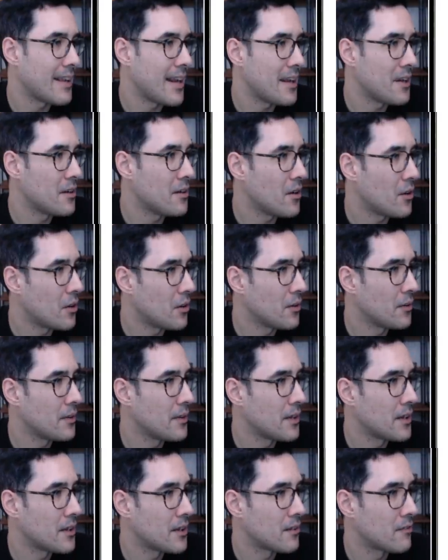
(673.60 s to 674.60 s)
then on
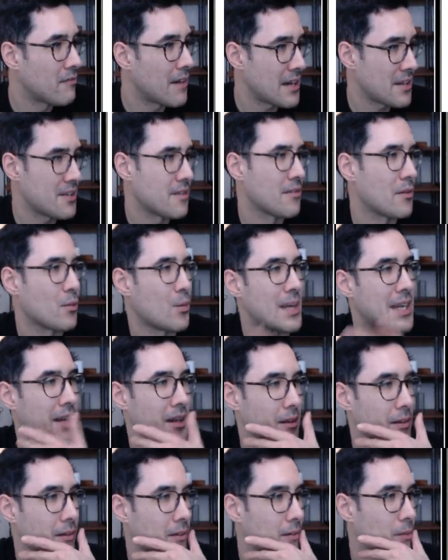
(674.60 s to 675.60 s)
the rest of the
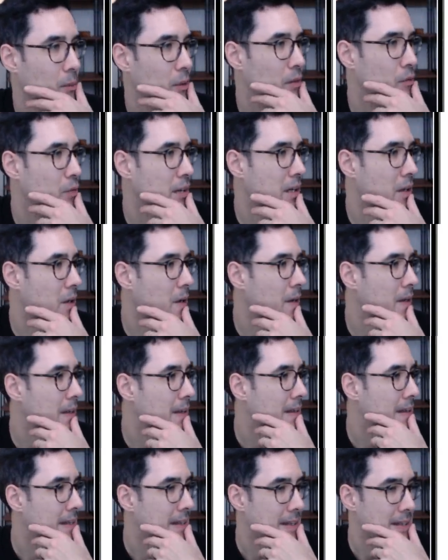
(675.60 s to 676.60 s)
week, what have we got?
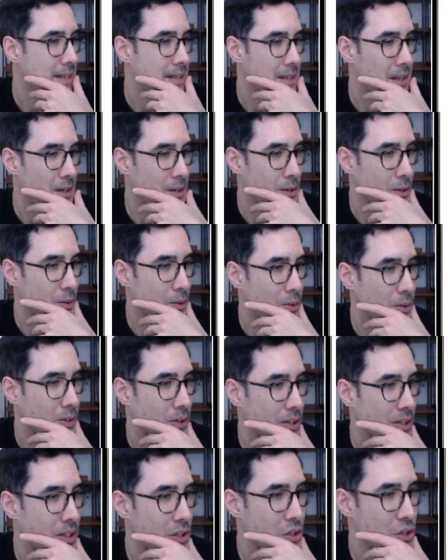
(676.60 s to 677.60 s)
So,
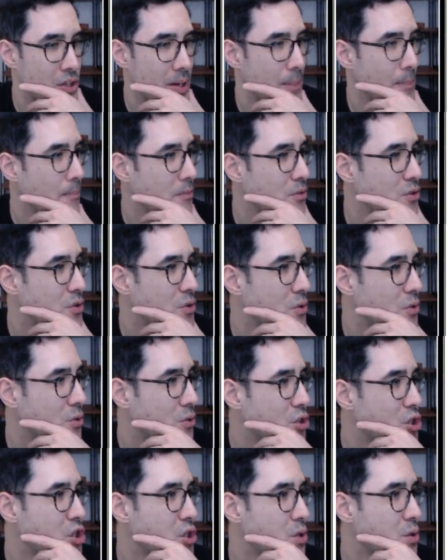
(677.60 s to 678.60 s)
going to jump to
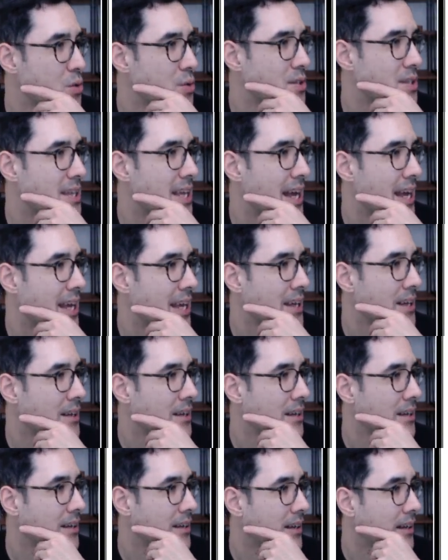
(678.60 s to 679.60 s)
Tuesday.
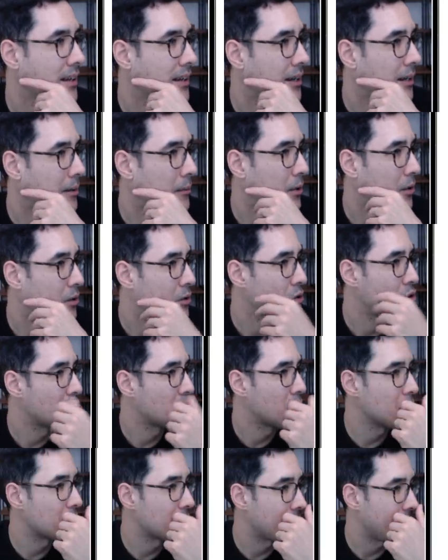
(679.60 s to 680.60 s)
Um, and on
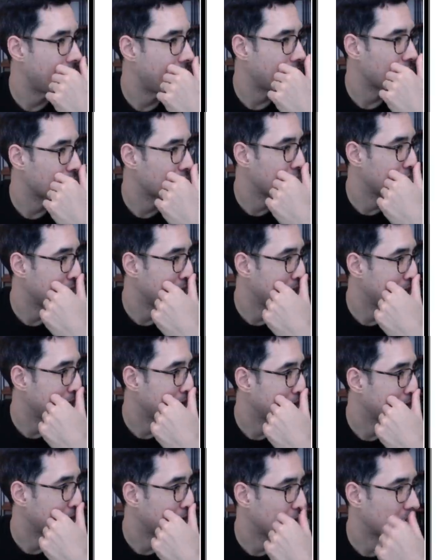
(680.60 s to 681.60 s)
Tuesday, actually,
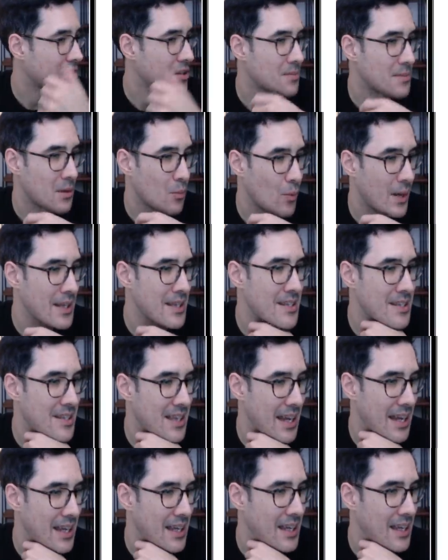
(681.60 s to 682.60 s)
well, excuse me,
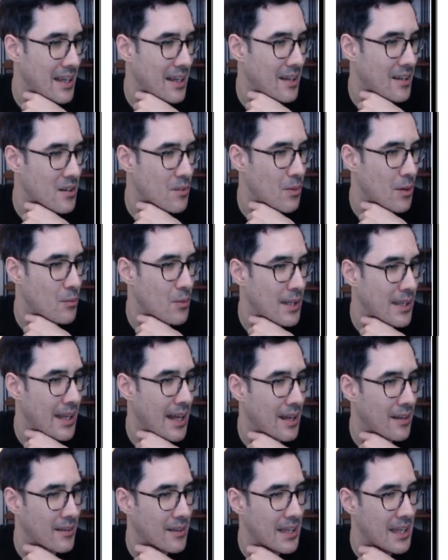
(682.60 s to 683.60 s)
Wednesday here is when we
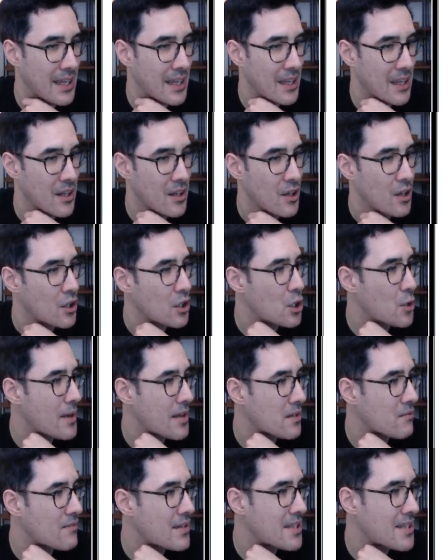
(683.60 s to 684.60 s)
get the
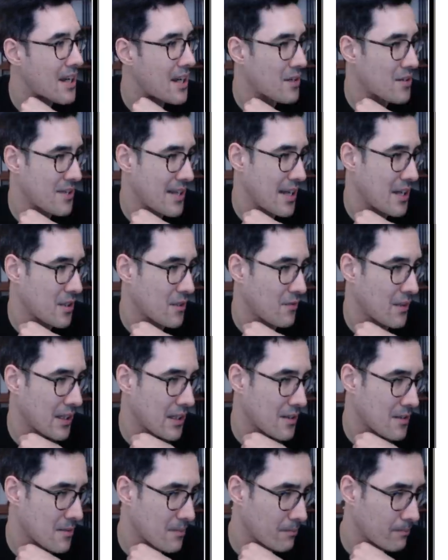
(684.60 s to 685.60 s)
US retail sales
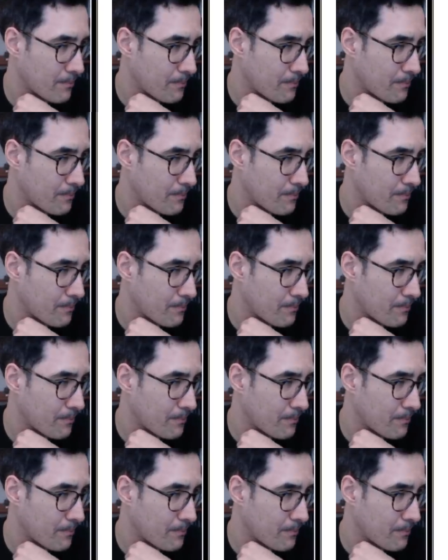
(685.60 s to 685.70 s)
figures